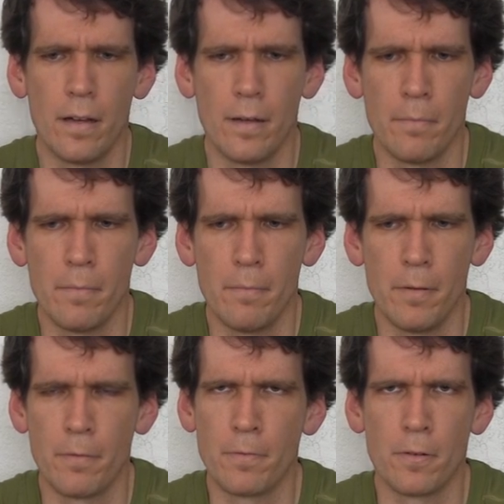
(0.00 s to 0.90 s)

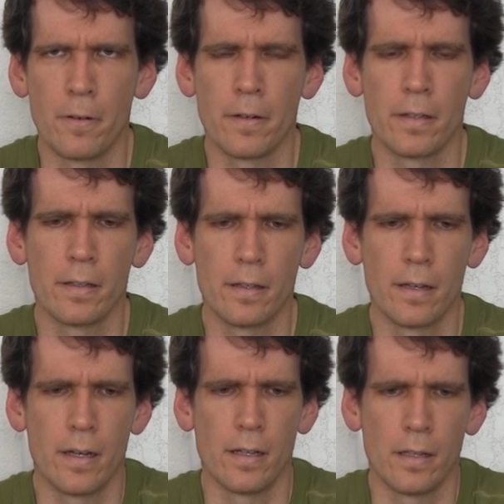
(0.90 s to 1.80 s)
uh, before
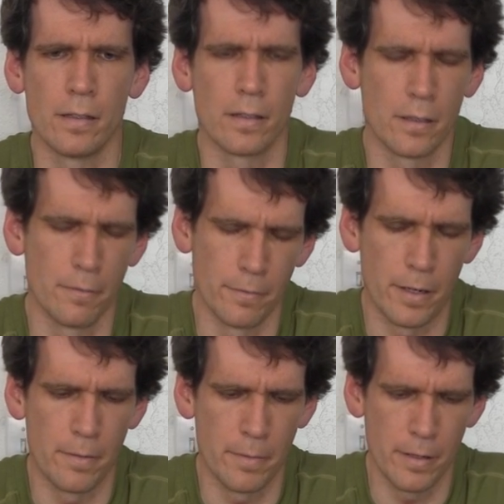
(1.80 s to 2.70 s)
it got on the
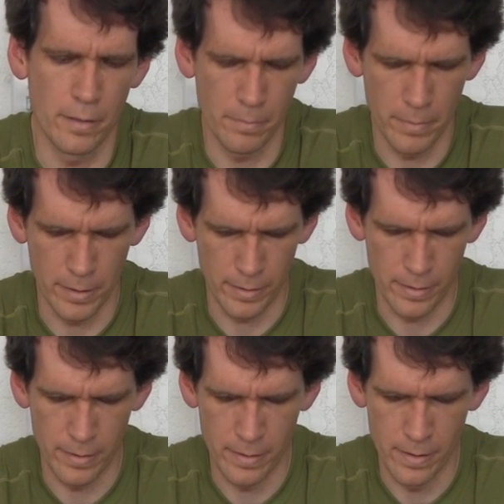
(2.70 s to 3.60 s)
conveyor belt.
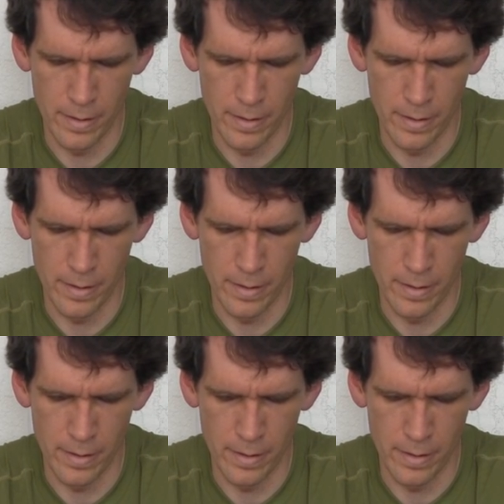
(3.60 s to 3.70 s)
But